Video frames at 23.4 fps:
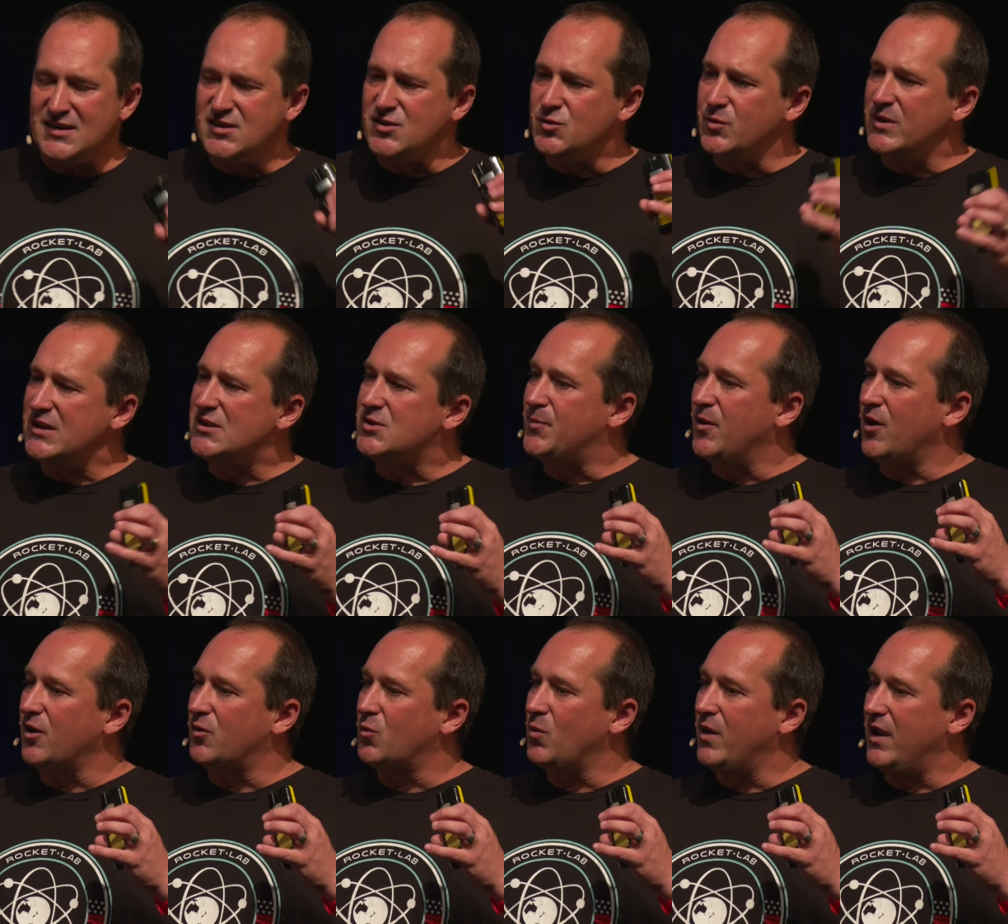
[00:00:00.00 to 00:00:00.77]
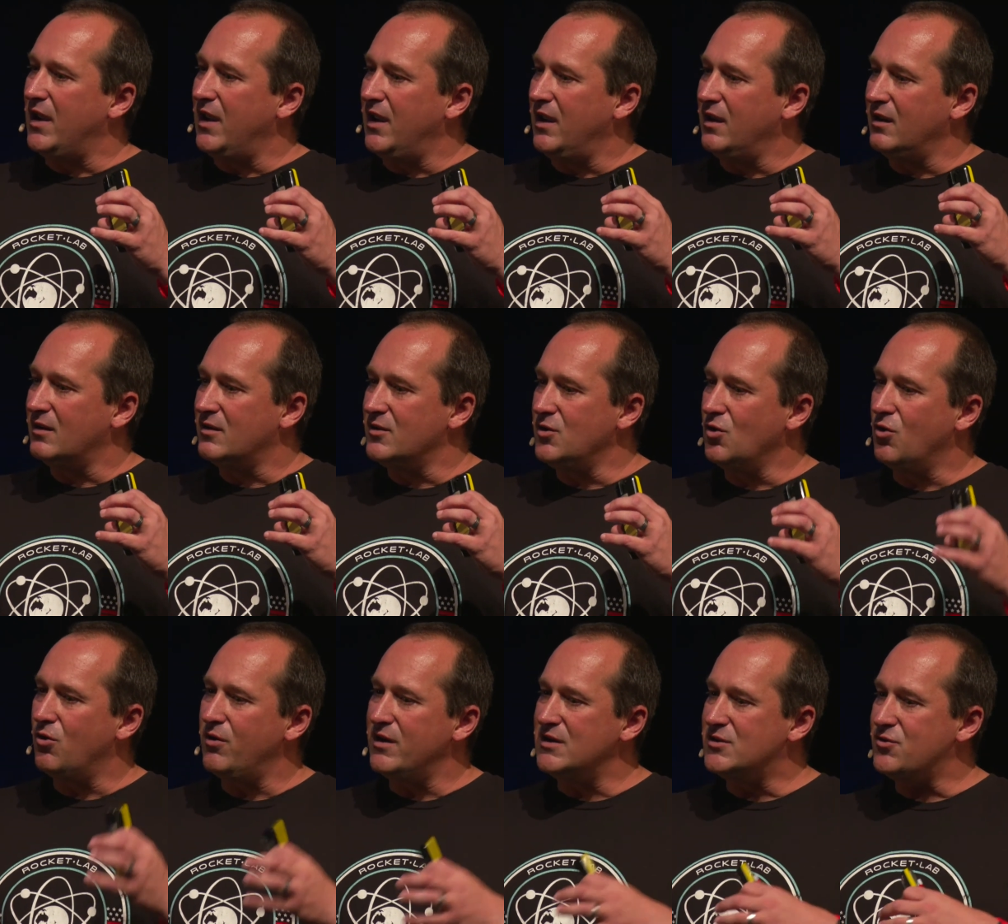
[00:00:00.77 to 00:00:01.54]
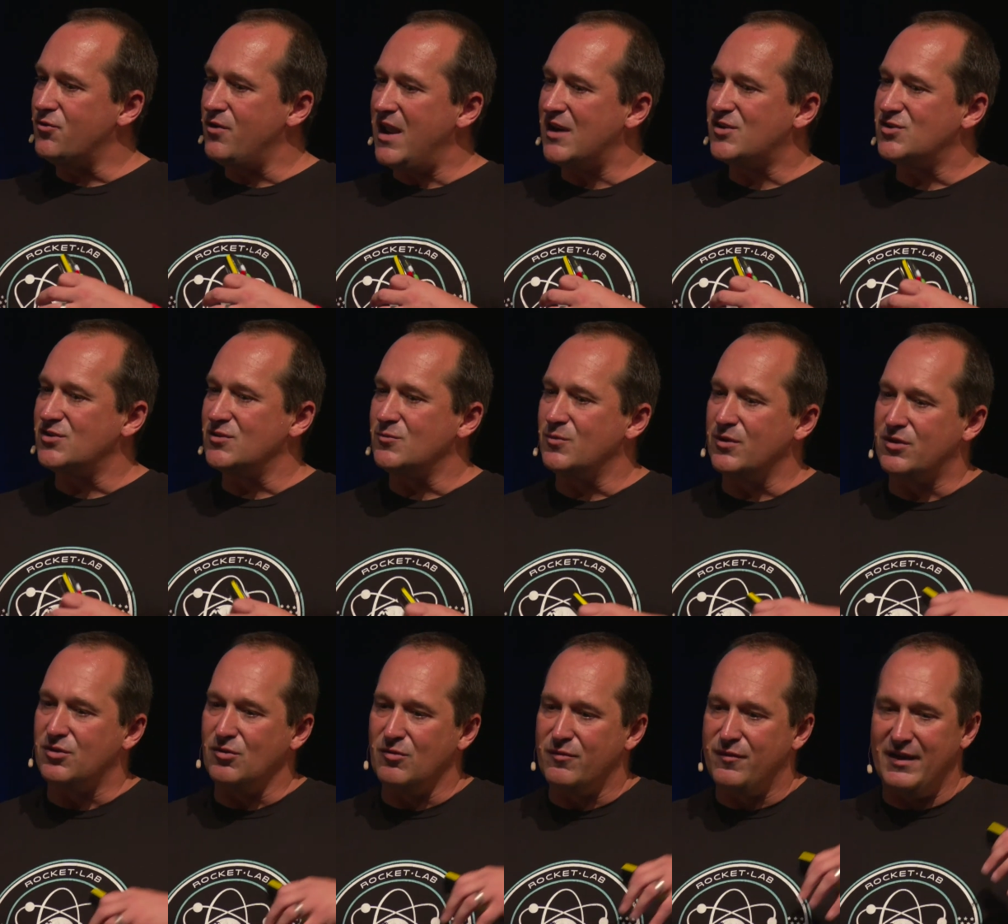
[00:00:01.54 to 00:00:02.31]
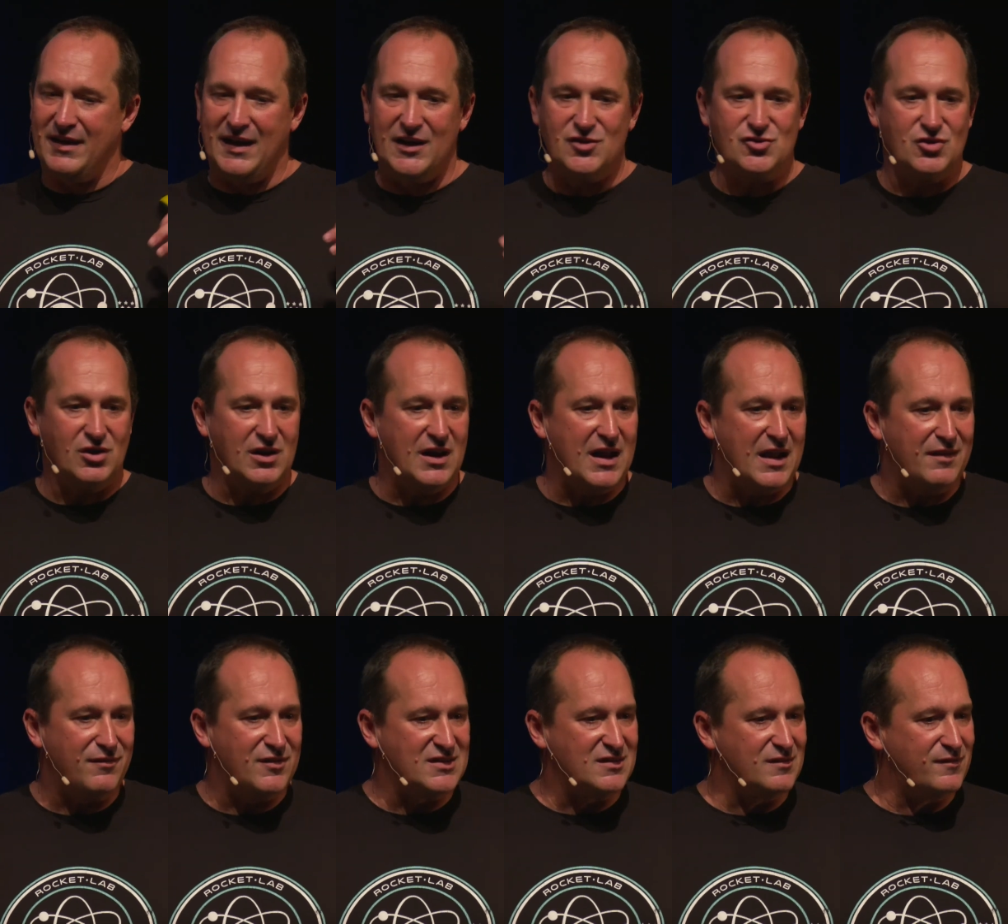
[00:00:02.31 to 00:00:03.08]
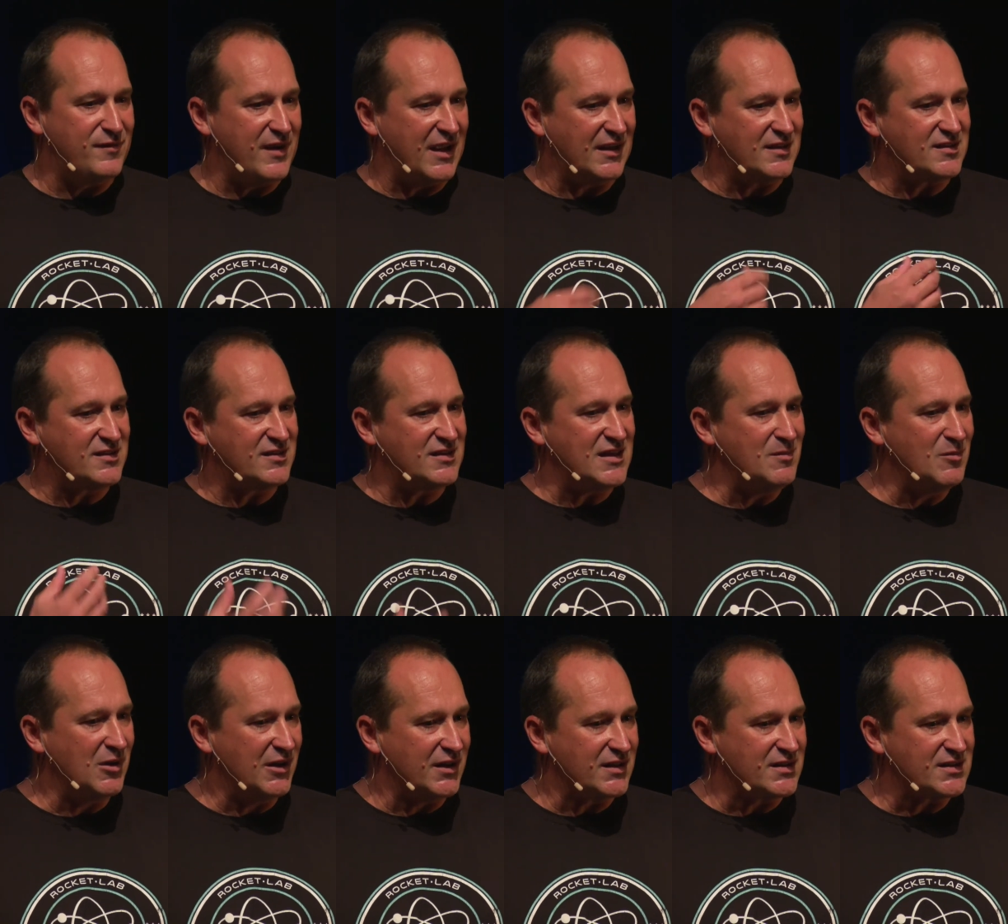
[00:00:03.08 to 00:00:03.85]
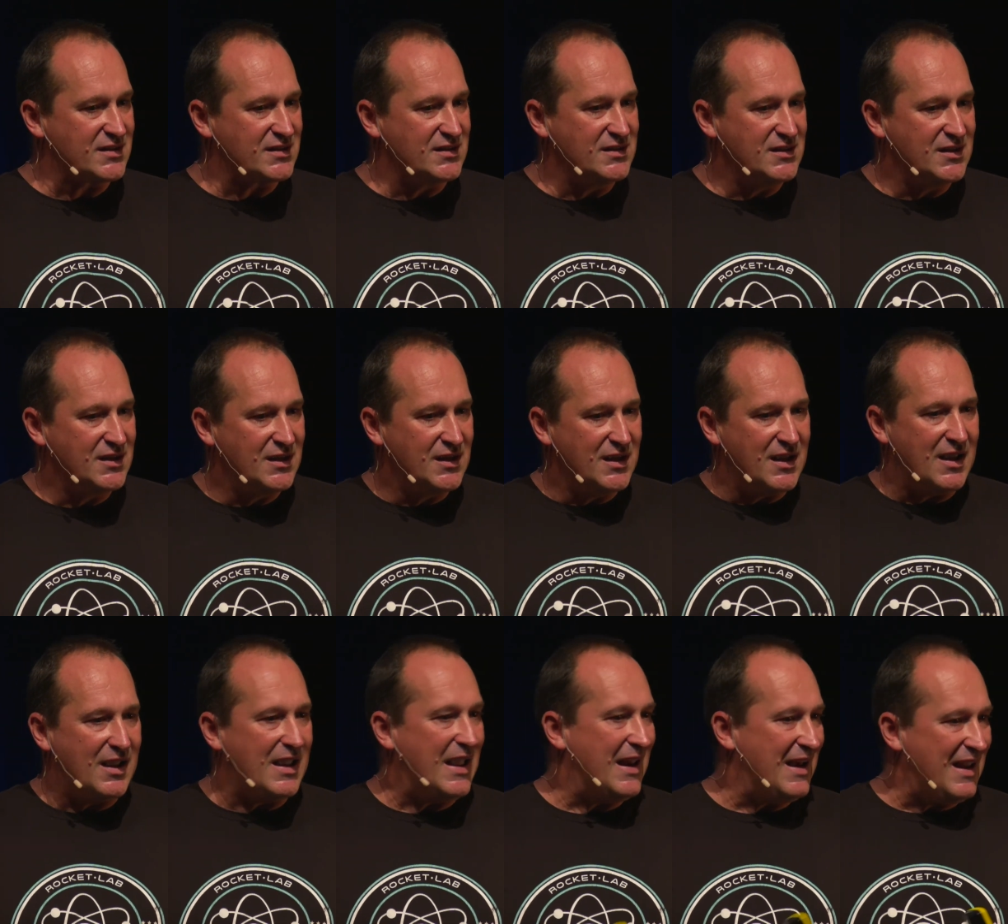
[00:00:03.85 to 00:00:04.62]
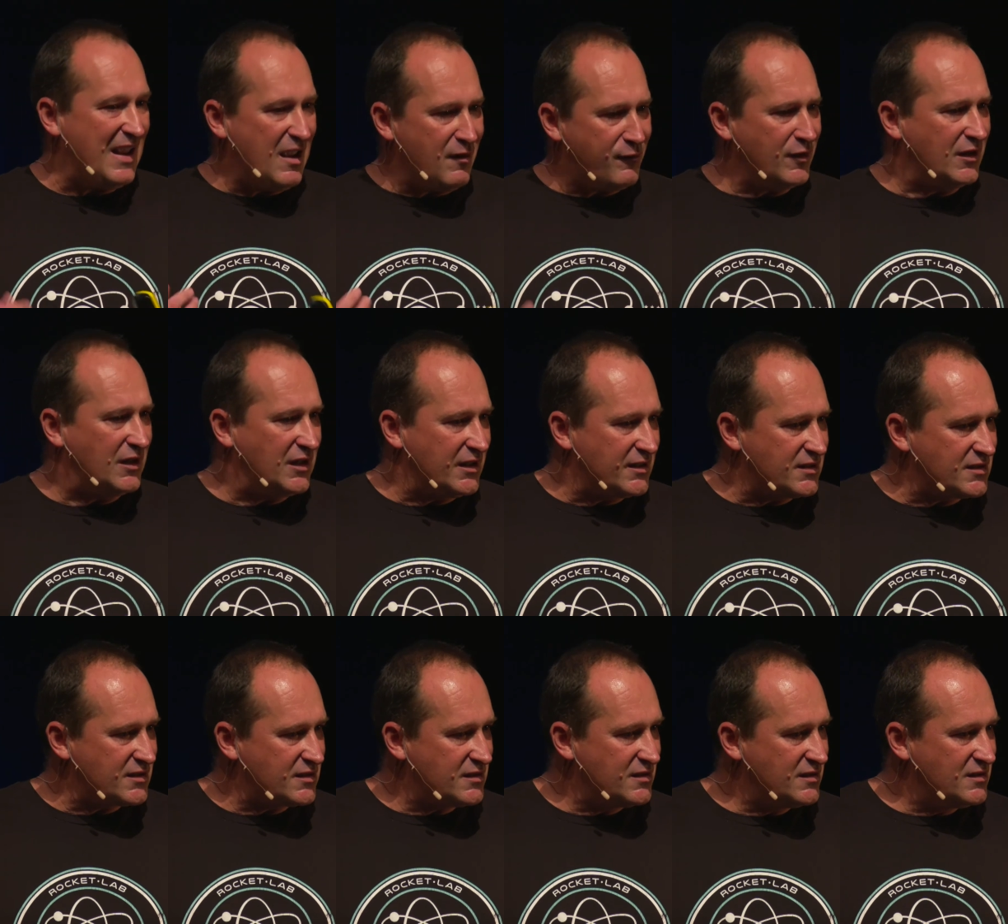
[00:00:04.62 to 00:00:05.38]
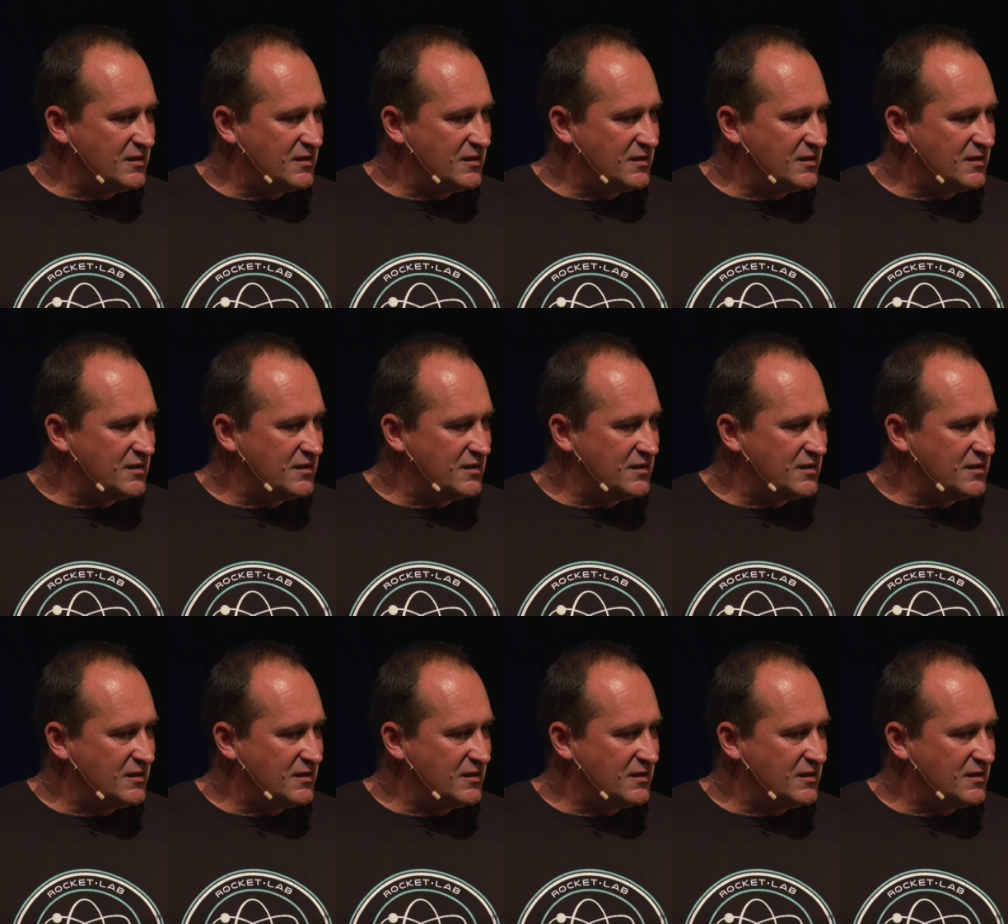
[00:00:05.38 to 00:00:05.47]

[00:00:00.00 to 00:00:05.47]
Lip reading: sweet spot where your interaction with your financial life is in fact seamless and effortless,